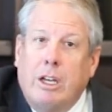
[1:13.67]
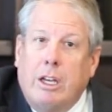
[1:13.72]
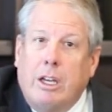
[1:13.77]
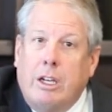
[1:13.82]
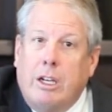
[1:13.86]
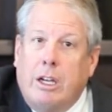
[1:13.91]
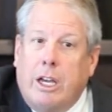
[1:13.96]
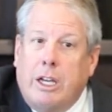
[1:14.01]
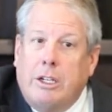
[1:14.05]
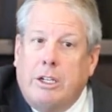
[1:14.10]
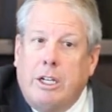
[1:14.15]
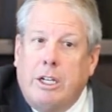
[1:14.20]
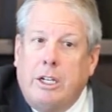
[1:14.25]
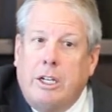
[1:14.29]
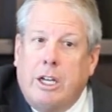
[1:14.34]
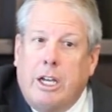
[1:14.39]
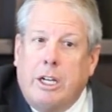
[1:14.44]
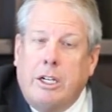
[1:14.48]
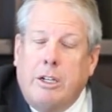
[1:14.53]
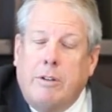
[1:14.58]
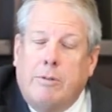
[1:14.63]
In
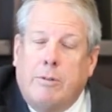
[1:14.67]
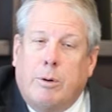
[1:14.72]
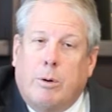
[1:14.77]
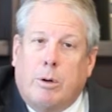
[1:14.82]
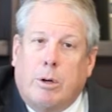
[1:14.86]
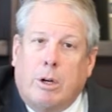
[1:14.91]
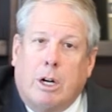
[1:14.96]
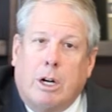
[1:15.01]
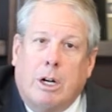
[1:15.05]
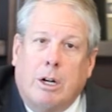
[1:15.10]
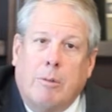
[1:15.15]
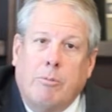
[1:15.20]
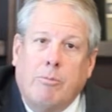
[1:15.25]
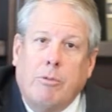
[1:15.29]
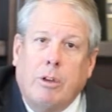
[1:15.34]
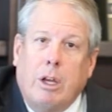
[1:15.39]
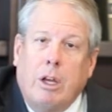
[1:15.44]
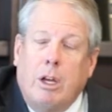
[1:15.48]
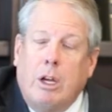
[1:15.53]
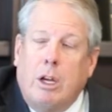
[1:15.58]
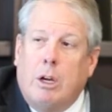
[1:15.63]
1994,
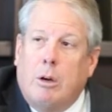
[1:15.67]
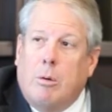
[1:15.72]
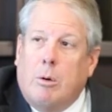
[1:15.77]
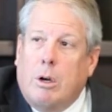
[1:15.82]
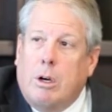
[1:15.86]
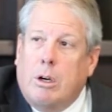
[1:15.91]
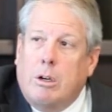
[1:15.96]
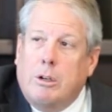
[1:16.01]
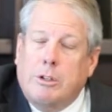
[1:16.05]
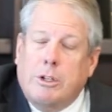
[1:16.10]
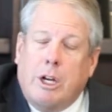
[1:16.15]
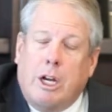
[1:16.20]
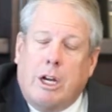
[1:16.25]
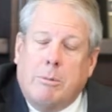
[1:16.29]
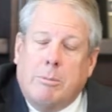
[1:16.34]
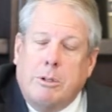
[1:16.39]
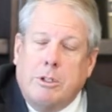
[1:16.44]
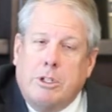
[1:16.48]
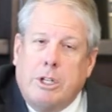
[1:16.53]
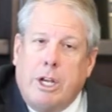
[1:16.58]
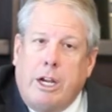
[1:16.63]
workers'
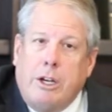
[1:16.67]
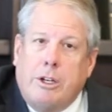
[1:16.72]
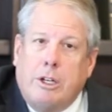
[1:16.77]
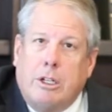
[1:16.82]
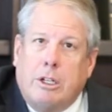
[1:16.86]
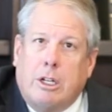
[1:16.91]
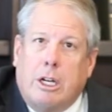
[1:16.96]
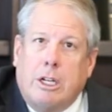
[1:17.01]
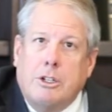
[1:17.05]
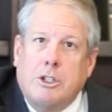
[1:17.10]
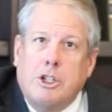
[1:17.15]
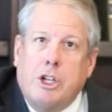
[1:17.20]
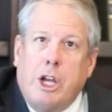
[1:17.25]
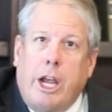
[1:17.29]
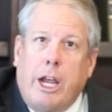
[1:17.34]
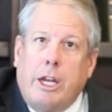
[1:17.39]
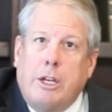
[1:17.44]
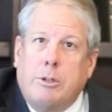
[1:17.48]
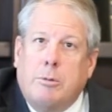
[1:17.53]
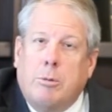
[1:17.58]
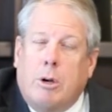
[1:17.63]
compensation laws
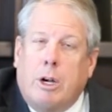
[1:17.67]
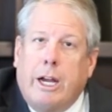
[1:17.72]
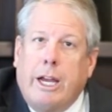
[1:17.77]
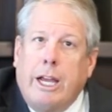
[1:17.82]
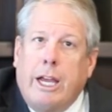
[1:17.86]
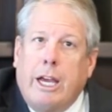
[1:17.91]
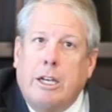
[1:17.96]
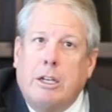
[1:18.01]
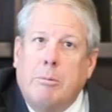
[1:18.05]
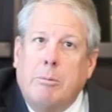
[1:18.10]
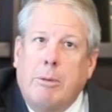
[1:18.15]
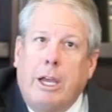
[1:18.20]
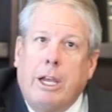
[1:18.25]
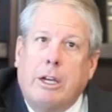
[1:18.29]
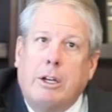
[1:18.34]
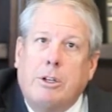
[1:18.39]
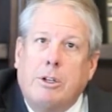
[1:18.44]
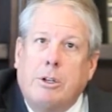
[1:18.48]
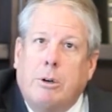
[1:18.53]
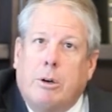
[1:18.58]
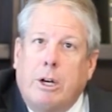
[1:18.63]
changed, where I had to make
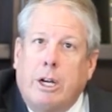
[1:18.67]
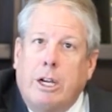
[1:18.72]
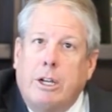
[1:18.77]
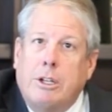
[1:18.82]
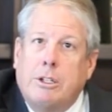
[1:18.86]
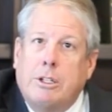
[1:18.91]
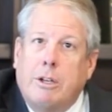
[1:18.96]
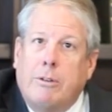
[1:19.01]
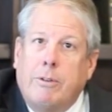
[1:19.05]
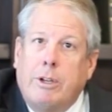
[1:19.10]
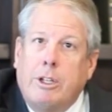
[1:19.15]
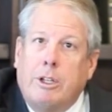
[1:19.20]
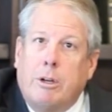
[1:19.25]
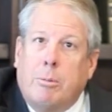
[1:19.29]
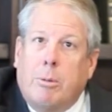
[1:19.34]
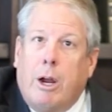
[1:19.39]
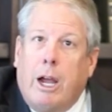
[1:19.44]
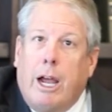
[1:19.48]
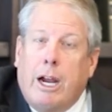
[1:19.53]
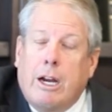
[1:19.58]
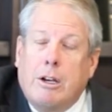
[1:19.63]
a choice of either
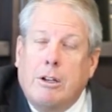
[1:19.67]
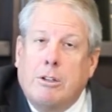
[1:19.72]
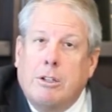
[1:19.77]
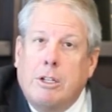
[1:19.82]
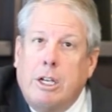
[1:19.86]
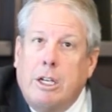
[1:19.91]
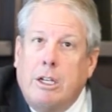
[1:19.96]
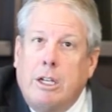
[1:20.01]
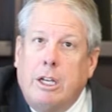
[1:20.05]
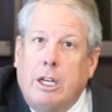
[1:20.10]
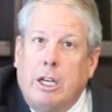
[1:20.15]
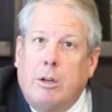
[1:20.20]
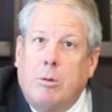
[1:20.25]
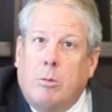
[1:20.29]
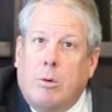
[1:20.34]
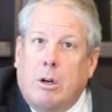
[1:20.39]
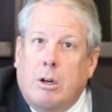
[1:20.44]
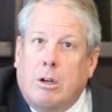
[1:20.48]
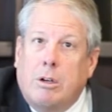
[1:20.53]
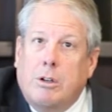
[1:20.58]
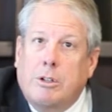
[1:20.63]
practicing in
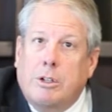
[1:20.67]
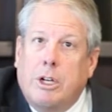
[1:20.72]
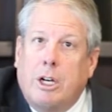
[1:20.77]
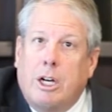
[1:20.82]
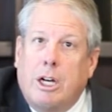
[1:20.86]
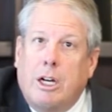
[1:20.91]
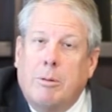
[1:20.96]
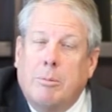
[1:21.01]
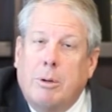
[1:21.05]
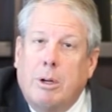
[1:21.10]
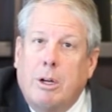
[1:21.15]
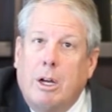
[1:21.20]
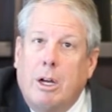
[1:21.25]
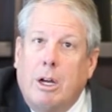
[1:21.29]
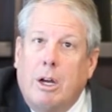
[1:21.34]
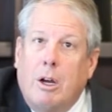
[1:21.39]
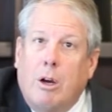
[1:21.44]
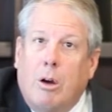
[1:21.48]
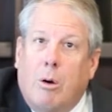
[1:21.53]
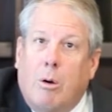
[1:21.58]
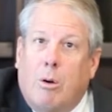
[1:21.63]
workers' comp
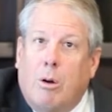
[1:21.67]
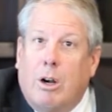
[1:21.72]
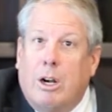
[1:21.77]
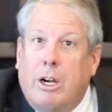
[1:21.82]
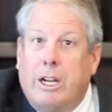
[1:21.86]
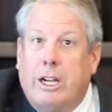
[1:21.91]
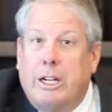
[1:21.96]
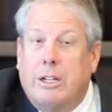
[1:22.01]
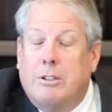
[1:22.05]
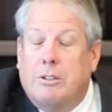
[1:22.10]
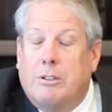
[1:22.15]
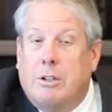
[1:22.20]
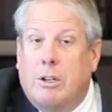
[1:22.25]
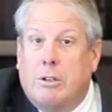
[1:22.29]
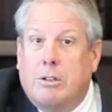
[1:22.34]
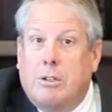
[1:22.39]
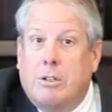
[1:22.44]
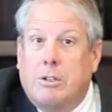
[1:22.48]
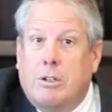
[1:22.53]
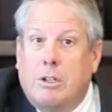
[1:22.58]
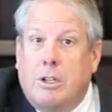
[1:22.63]
or in
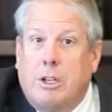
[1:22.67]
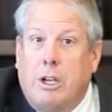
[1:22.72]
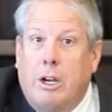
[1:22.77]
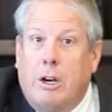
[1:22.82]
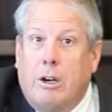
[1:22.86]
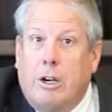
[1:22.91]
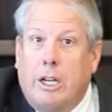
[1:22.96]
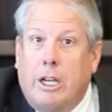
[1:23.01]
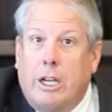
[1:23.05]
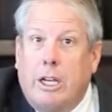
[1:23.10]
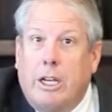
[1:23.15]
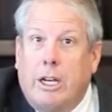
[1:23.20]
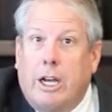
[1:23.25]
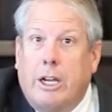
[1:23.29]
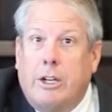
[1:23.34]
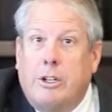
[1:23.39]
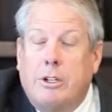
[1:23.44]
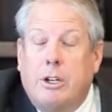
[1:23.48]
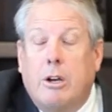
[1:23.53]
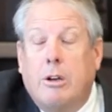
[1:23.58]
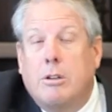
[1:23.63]
Social Security, and I
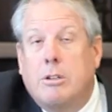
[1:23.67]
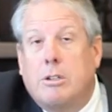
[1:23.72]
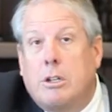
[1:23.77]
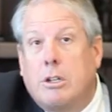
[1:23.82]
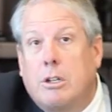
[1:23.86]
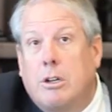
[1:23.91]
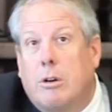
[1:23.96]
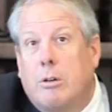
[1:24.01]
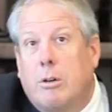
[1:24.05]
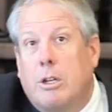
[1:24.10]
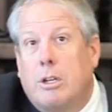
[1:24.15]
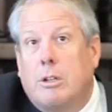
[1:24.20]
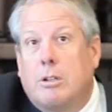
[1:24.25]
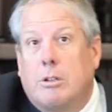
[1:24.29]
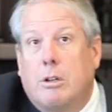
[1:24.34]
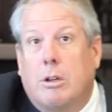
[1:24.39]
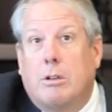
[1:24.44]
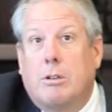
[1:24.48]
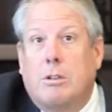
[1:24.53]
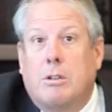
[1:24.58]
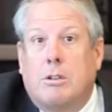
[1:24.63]
chose to go into
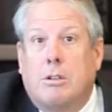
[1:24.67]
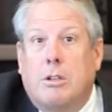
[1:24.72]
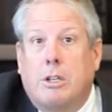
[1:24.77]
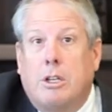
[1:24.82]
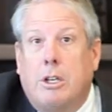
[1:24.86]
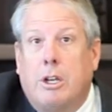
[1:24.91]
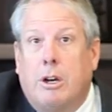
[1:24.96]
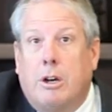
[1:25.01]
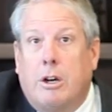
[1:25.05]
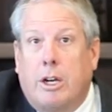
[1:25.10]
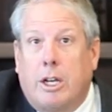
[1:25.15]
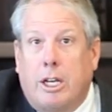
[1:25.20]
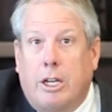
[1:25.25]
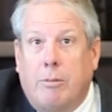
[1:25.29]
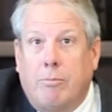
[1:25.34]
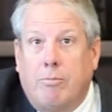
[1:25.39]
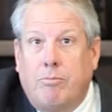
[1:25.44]
Social Security.